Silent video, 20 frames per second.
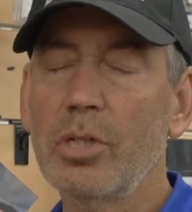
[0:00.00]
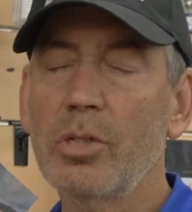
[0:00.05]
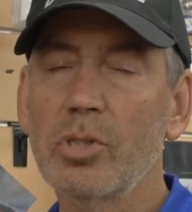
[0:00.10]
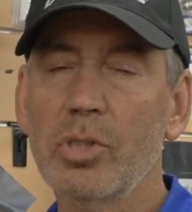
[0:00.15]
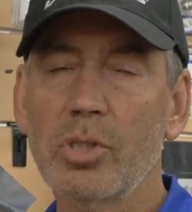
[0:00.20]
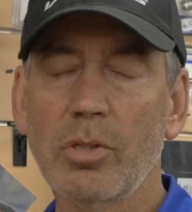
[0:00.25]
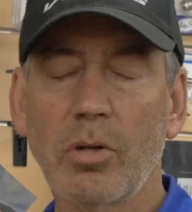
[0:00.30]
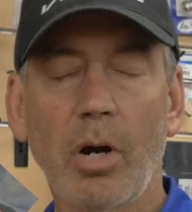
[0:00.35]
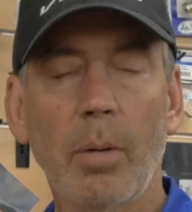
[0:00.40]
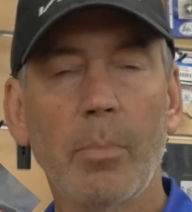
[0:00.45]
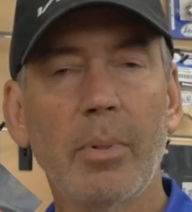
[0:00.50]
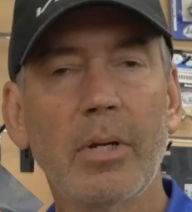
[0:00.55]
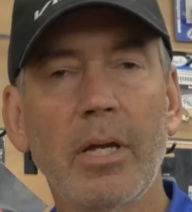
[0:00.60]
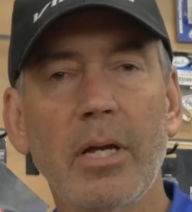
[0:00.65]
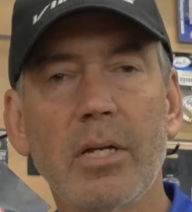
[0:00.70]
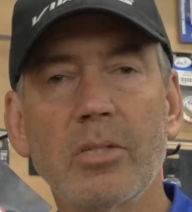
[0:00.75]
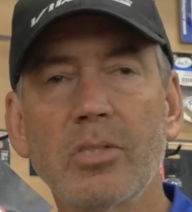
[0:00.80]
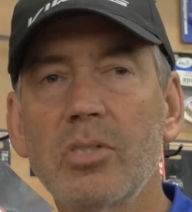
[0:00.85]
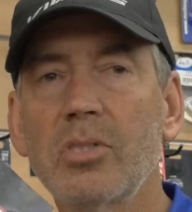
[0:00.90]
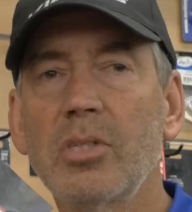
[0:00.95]
to start
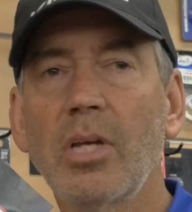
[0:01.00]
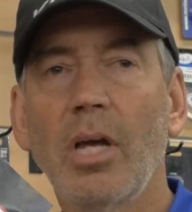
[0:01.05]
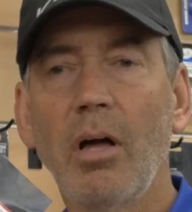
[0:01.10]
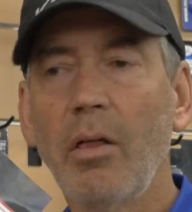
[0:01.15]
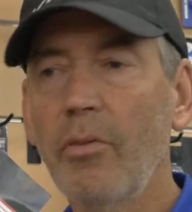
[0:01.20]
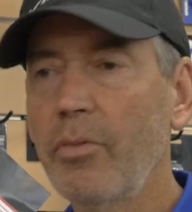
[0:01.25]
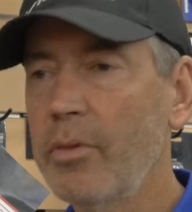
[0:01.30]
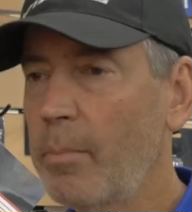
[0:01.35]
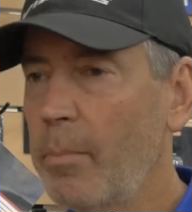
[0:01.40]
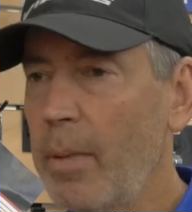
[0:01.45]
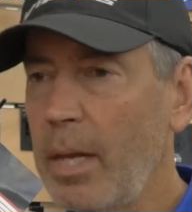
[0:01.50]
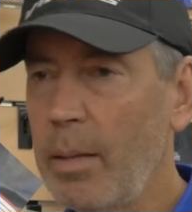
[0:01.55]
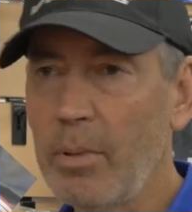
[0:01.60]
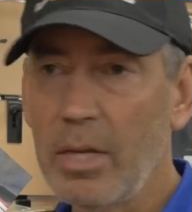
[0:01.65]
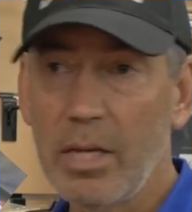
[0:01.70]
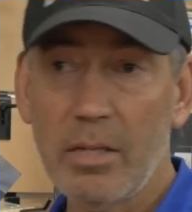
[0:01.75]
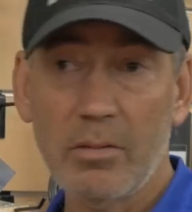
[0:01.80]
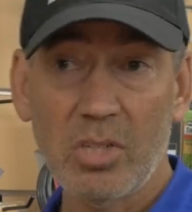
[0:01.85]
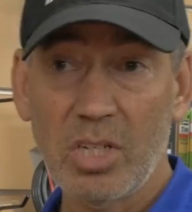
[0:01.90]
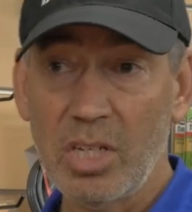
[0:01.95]
because its health may
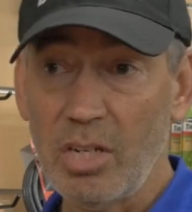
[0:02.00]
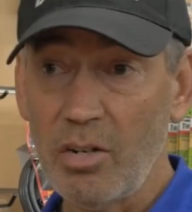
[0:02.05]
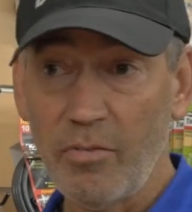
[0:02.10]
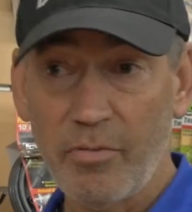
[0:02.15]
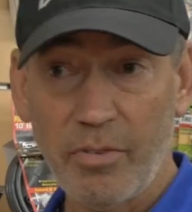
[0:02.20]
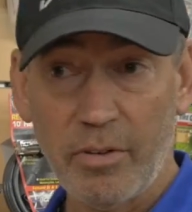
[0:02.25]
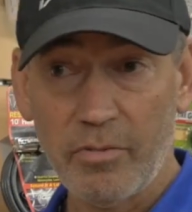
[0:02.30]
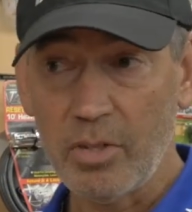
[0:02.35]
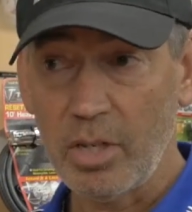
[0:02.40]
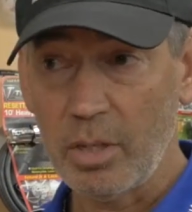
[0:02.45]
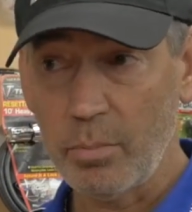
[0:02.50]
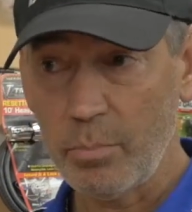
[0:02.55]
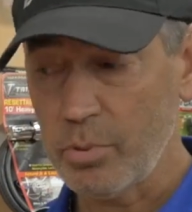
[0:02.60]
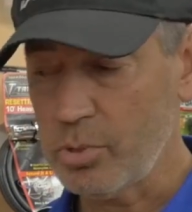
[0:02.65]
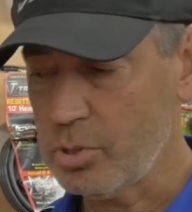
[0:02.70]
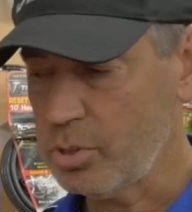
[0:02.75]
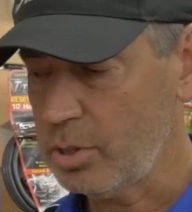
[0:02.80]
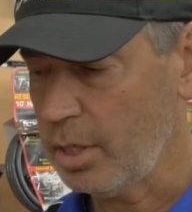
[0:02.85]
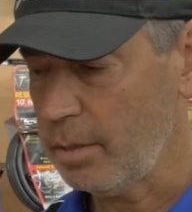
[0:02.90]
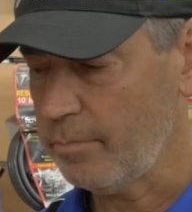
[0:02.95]
be at 10 or
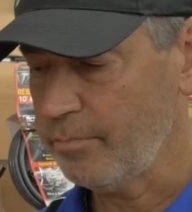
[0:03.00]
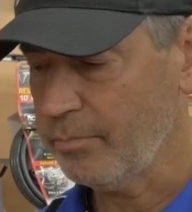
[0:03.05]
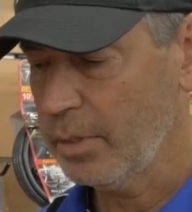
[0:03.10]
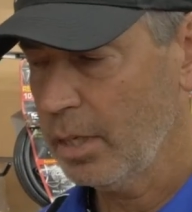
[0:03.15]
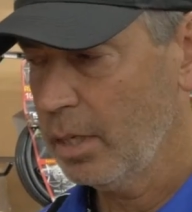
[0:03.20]
15%.